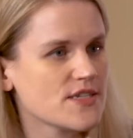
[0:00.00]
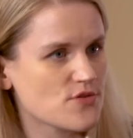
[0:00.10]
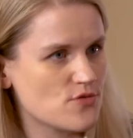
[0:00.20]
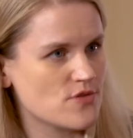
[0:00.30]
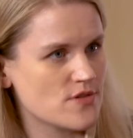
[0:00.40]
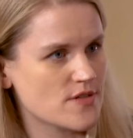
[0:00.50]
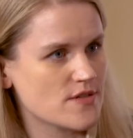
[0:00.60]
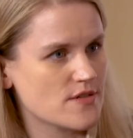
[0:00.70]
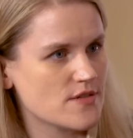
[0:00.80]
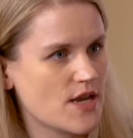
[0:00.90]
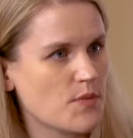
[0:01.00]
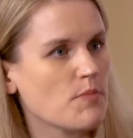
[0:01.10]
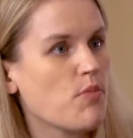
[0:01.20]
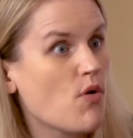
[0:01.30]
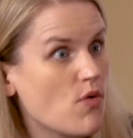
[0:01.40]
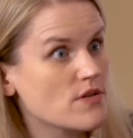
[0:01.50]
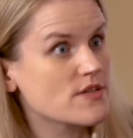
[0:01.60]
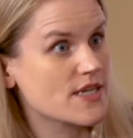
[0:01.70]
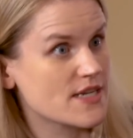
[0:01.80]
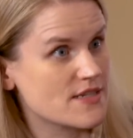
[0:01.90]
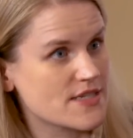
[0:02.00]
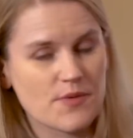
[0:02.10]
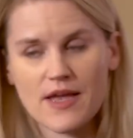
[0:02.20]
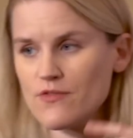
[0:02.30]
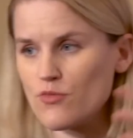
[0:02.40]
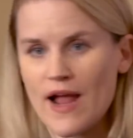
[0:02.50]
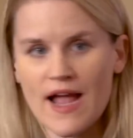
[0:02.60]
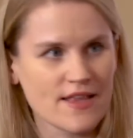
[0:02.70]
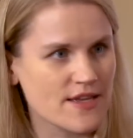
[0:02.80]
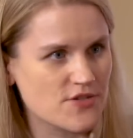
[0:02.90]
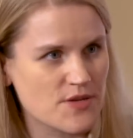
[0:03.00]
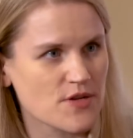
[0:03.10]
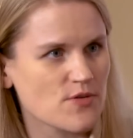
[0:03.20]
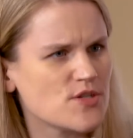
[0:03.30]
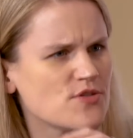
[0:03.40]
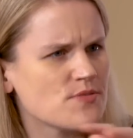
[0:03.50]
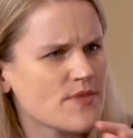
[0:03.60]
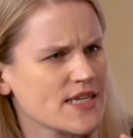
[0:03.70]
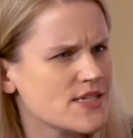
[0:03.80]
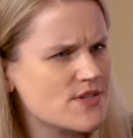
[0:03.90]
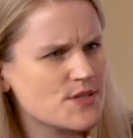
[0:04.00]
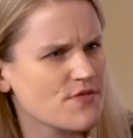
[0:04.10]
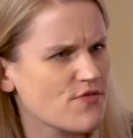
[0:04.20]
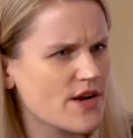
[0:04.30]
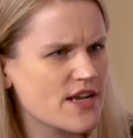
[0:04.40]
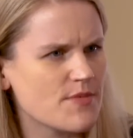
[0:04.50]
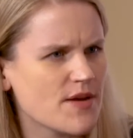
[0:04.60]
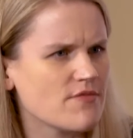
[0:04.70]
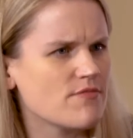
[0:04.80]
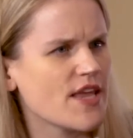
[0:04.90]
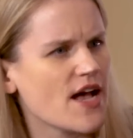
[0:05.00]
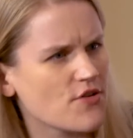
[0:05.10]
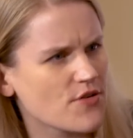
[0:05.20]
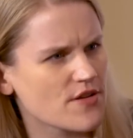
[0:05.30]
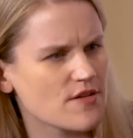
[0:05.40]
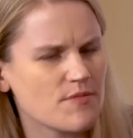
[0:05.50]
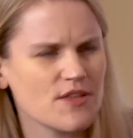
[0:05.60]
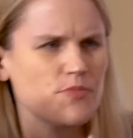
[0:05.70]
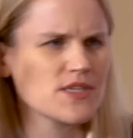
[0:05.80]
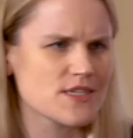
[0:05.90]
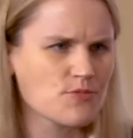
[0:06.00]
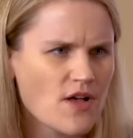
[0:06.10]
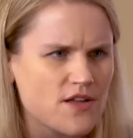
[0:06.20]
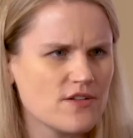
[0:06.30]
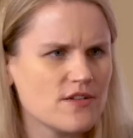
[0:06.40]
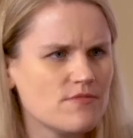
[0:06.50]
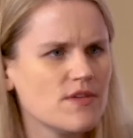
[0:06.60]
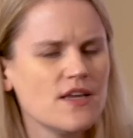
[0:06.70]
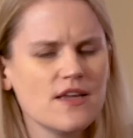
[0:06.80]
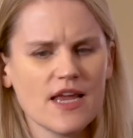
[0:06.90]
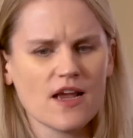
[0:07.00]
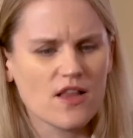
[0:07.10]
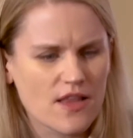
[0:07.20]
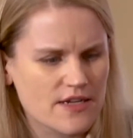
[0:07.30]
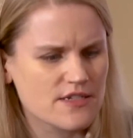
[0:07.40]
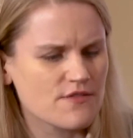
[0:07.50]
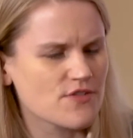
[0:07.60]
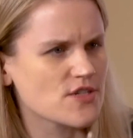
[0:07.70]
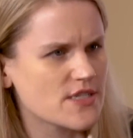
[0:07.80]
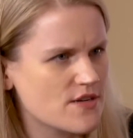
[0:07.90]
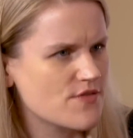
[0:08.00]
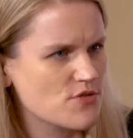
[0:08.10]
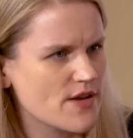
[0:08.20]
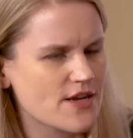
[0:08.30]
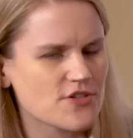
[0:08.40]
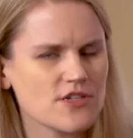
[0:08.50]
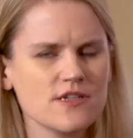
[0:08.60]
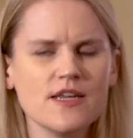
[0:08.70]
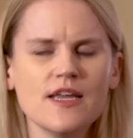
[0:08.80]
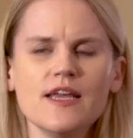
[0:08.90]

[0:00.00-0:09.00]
to schools and we polled kids, like we have a rally or something, or we do some activities beforehand about the algorithm and the business model and and collective versus individual action.